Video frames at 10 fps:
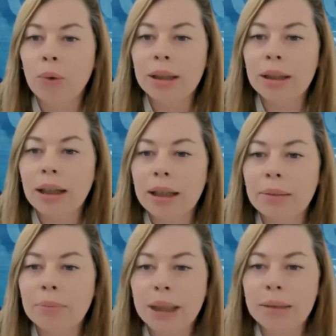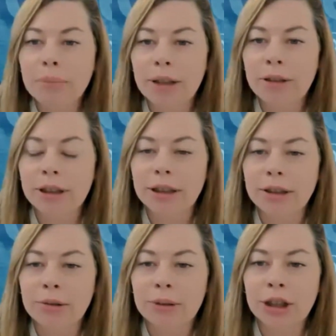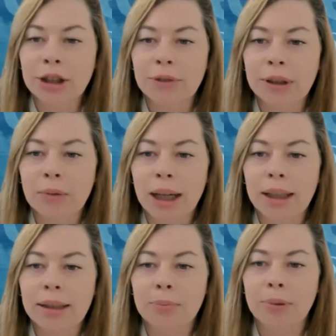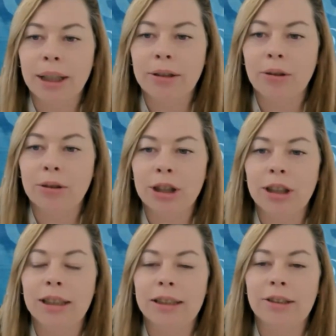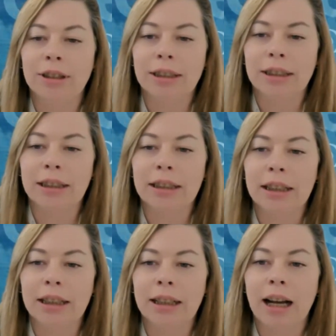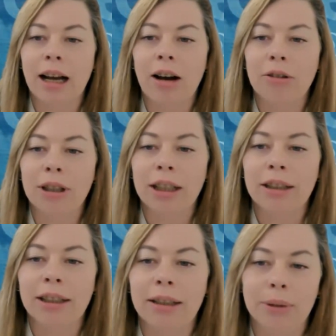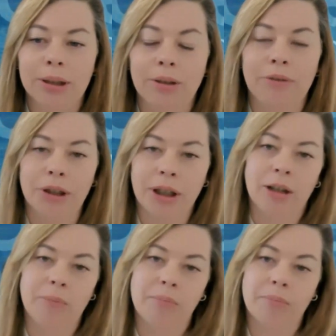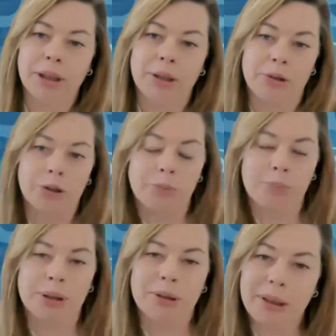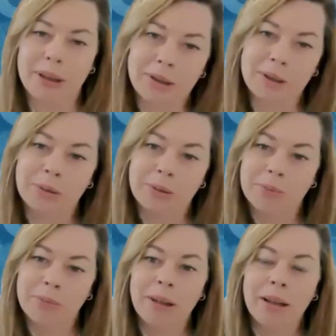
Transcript: What are the main barriers to achieving widespread ocean literacy, and how can they be overcome, in your opinion, I assume?